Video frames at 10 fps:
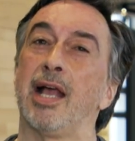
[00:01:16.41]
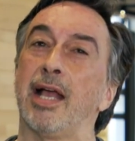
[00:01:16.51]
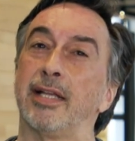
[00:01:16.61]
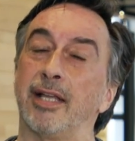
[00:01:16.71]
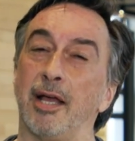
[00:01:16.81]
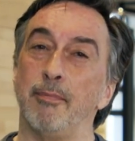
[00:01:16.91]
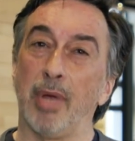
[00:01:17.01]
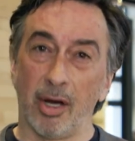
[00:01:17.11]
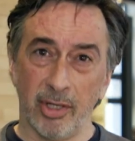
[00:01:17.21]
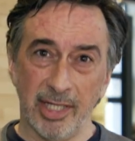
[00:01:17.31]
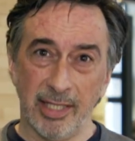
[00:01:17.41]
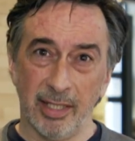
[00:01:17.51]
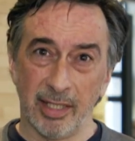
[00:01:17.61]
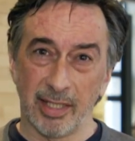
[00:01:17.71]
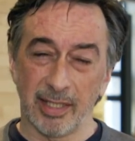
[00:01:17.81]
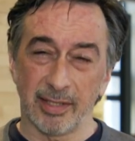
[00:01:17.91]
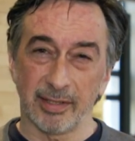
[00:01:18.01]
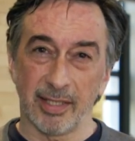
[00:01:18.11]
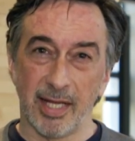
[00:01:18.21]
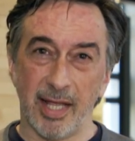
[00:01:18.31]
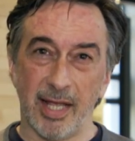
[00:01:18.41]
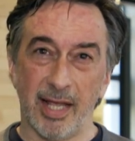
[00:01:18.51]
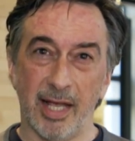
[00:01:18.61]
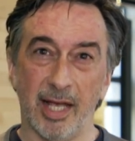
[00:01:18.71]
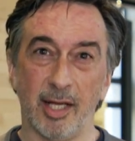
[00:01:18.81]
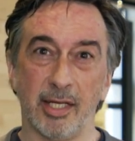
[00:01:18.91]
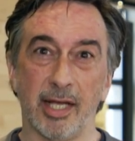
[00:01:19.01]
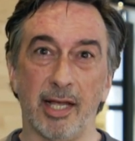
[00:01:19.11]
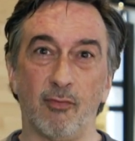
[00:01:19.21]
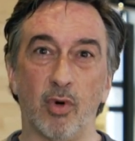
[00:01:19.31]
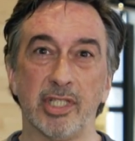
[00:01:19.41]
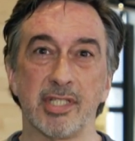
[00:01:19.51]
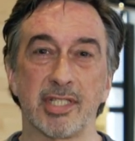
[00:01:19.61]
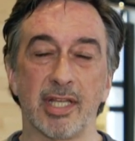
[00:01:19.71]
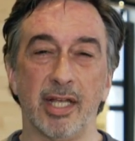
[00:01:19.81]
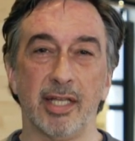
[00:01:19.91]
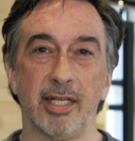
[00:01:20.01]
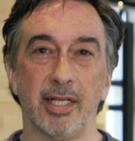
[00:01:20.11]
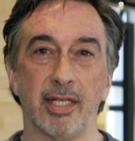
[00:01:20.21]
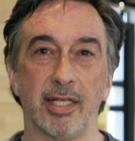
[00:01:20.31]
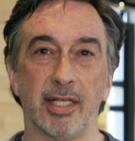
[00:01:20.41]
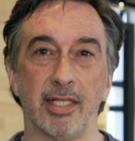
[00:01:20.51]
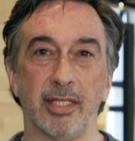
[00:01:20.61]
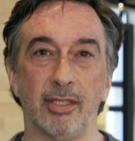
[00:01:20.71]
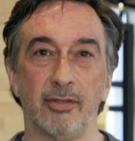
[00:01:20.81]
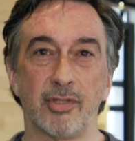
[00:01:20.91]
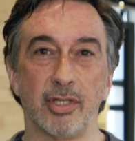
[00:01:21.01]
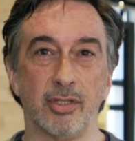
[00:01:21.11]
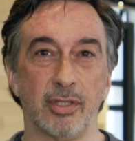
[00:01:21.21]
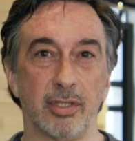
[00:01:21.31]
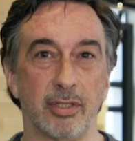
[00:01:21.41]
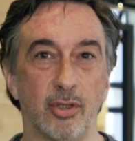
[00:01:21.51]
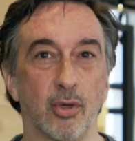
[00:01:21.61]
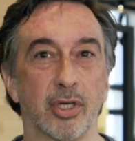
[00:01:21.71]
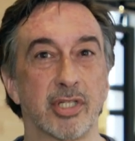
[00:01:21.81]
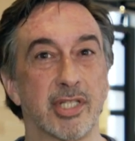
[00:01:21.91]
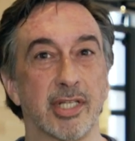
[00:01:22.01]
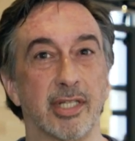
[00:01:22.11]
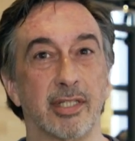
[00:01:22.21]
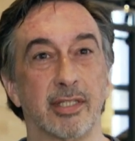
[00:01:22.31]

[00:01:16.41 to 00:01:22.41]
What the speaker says: And I'm married, and I have 1 son, and he lives in New York City.